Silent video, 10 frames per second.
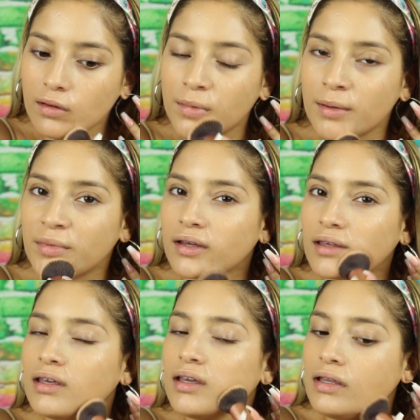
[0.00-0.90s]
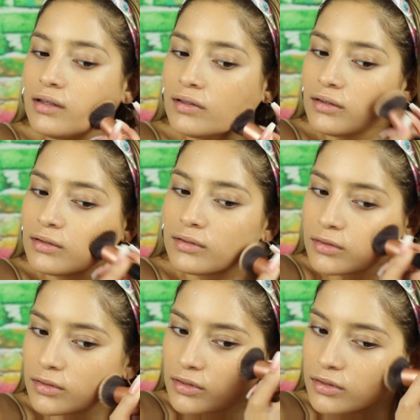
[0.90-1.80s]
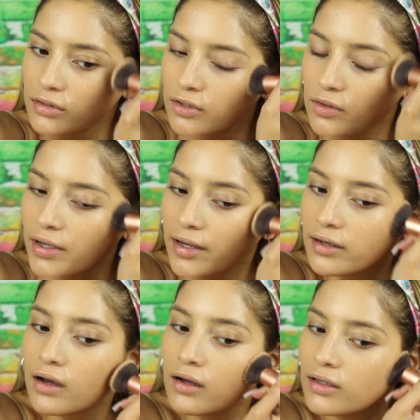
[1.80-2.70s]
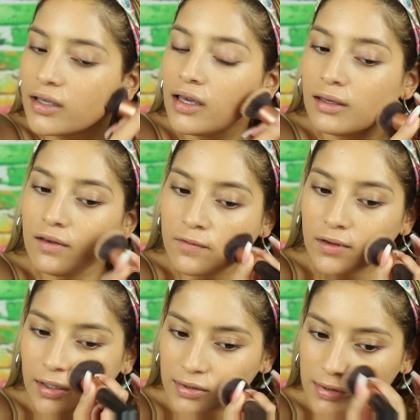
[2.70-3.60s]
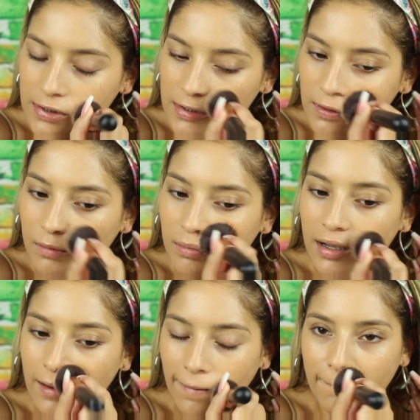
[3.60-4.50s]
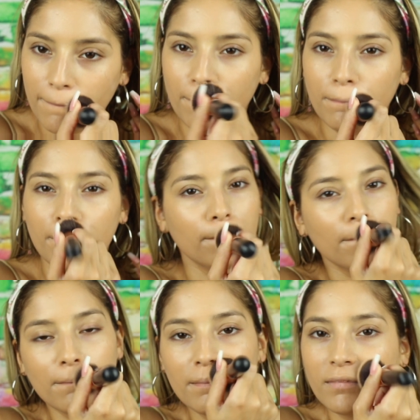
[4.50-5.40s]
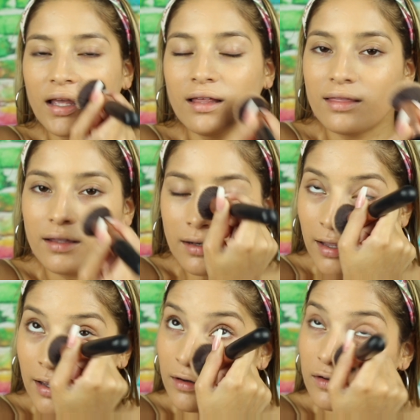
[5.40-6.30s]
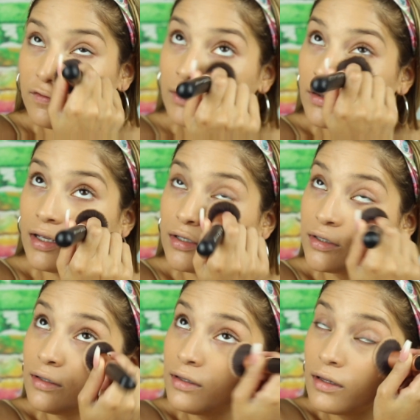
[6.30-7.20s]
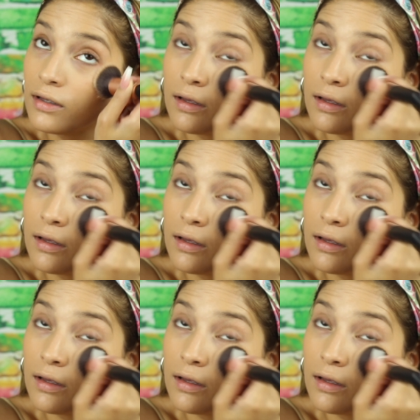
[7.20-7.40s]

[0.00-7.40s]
Remember, the key to a non-cakey face is to apply a thin layer of foundation